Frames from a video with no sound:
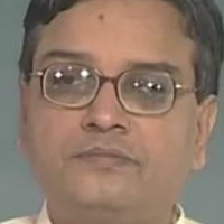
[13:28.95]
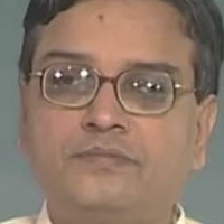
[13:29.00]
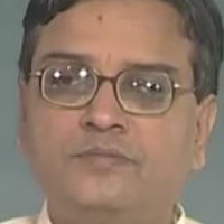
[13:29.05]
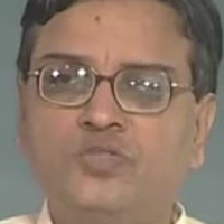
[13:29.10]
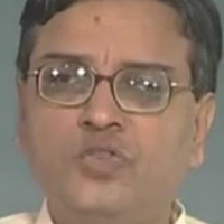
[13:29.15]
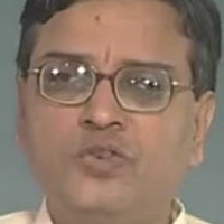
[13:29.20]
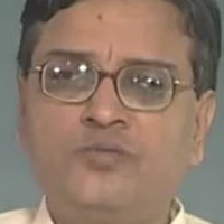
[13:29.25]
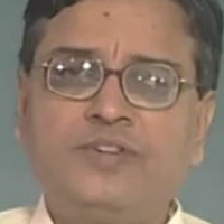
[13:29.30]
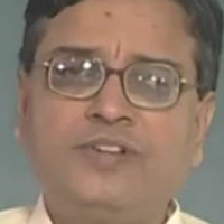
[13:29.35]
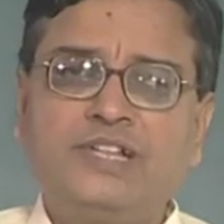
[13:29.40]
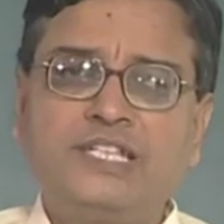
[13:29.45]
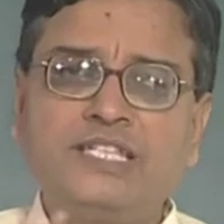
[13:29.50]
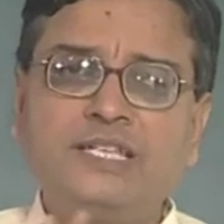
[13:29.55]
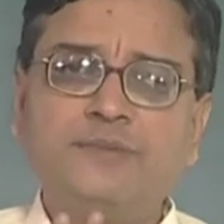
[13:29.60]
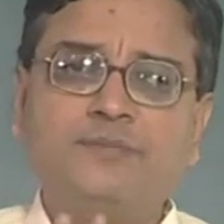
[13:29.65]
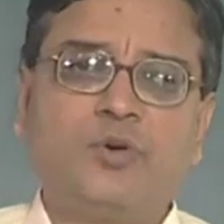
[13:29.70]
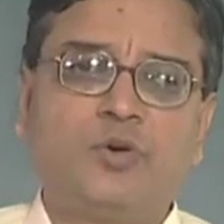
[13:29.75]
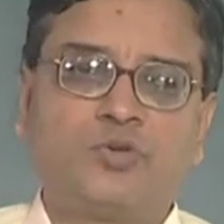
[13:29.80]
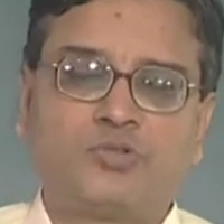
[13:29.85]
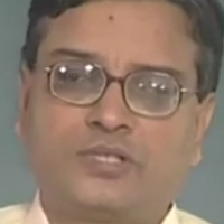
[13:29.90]
So, we will see
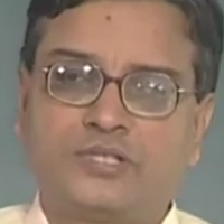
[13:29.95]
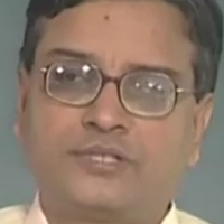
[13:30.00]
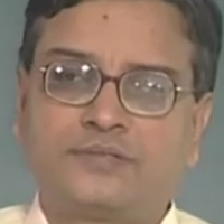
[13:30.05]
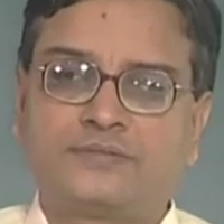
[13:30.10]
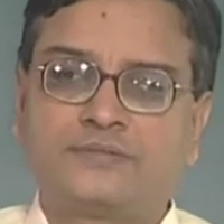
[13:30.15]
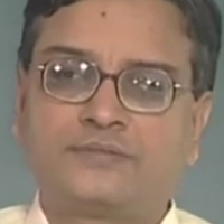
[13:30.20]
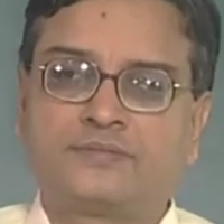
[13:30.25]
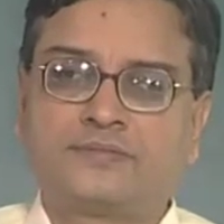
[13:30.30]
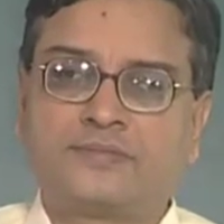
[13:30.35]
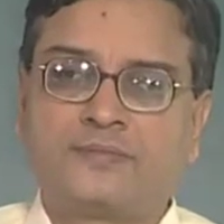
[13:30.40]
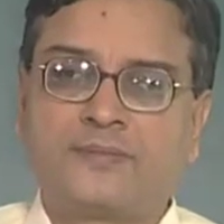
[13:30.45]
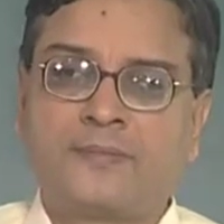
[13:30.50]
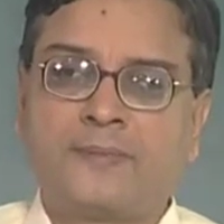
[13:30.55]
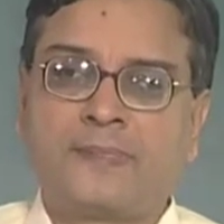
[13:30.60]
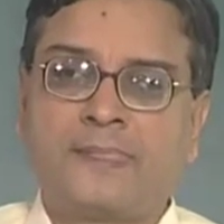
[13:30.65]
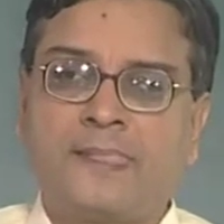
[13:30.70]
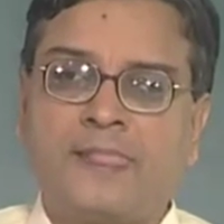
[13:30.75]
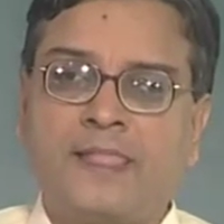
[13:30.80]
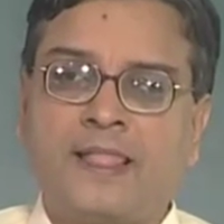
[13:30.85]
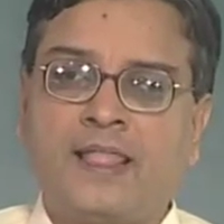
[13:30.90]
both,
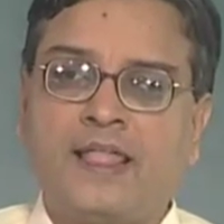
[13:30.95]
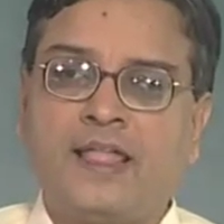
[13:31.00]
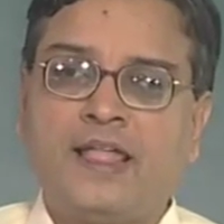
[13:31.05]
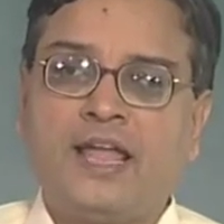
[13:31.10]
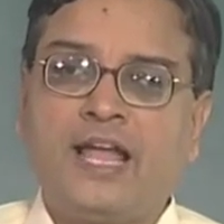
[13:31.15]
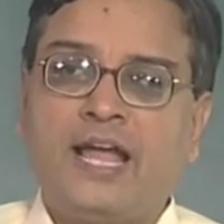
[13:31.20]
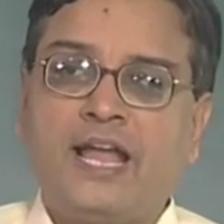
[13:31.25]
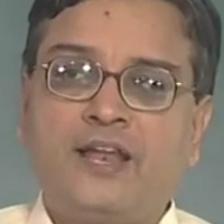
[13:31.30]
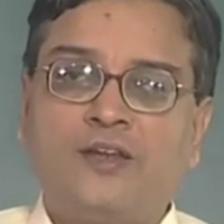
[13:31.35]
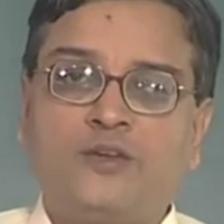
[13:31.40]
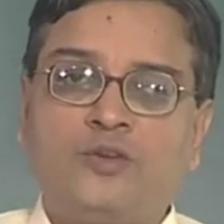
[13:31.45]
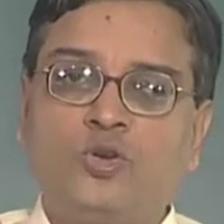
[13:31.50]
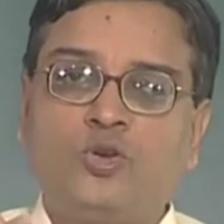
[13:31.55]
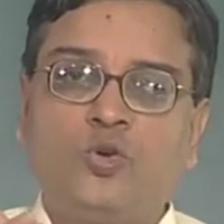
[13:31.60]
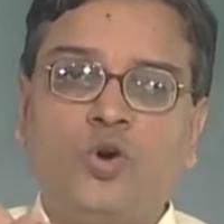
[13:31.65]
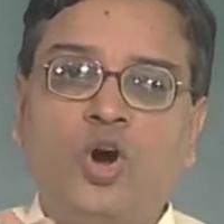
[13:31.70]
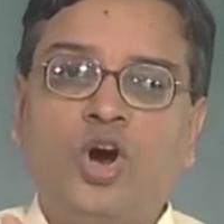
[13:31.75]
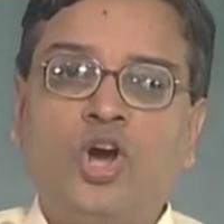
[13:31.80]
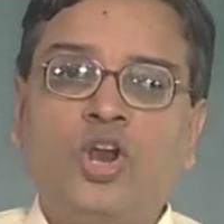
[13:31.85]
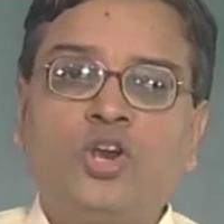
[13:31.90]
and you
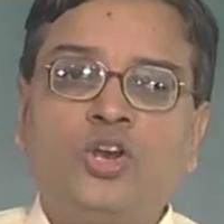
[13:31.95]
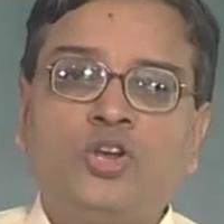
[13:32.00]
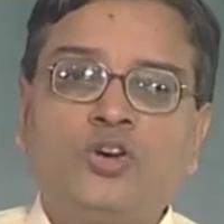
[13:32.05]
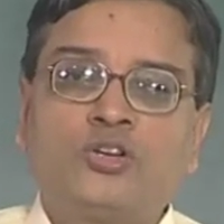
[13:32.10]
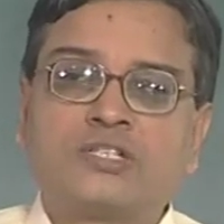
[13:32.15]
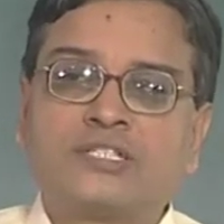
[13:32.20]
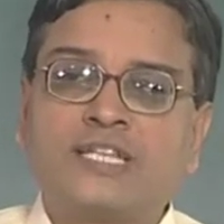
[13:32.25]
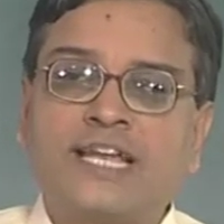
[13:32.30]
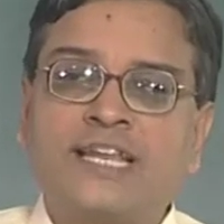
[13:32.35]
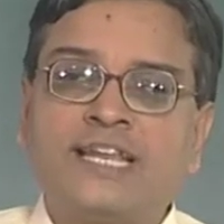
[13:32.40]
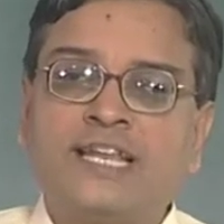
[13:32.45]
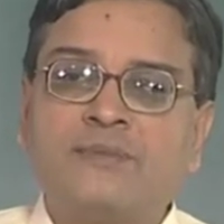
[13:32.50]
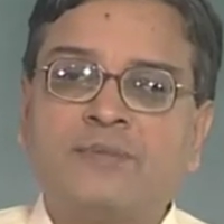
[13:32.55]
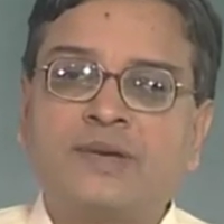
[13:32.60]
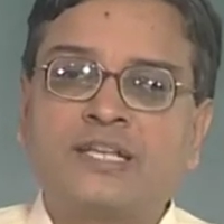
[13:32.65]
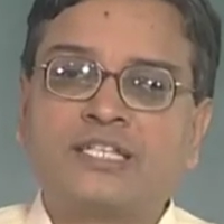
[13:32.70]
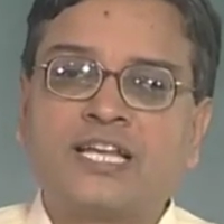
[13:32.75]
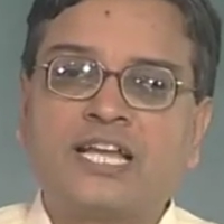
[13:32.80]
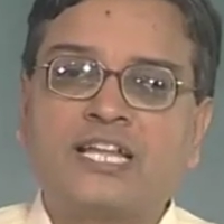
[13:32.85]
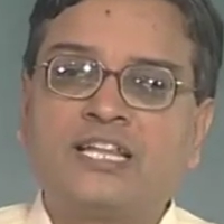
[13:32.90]
all know sin I
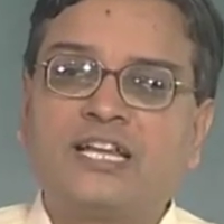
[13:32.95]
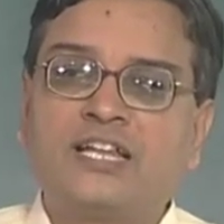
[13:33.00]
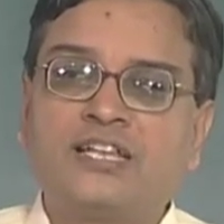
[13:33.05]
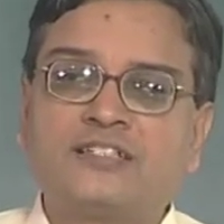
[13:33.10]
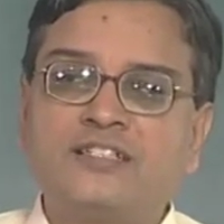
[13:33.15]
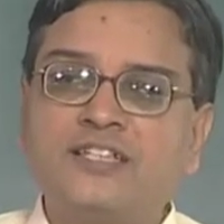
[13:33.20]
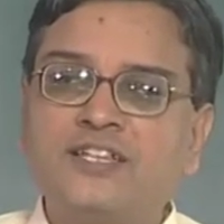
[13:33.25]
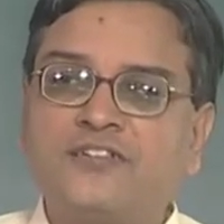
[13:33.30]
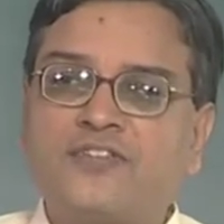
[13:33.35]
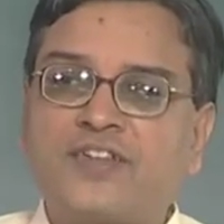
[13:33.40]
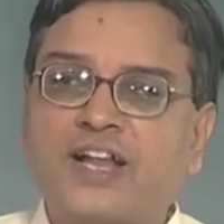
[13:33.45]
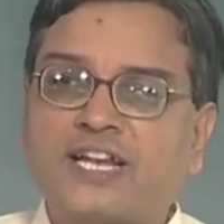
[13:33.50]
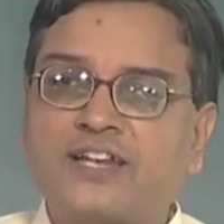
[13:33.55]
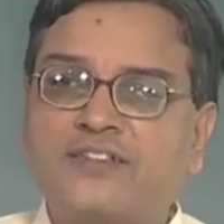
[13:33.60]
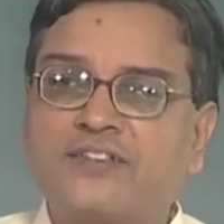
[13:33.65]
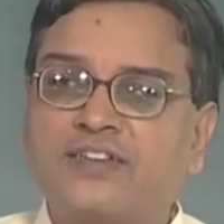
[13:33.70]
by sin R is the refractive